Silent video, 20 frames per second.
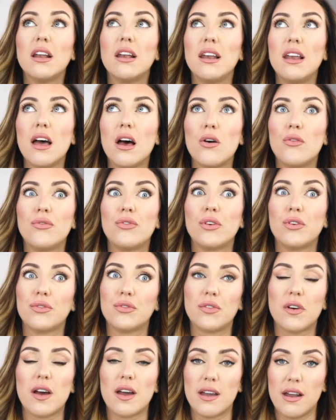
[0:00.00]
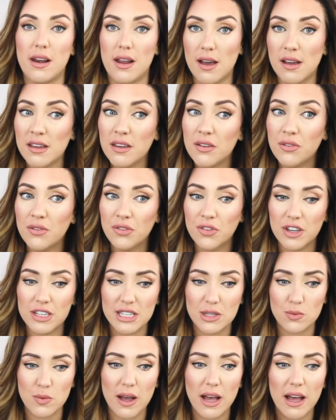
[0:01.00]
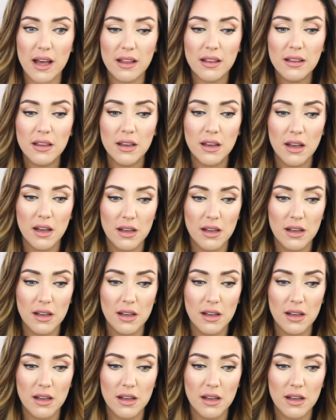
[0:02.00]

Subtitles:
love Violife as well.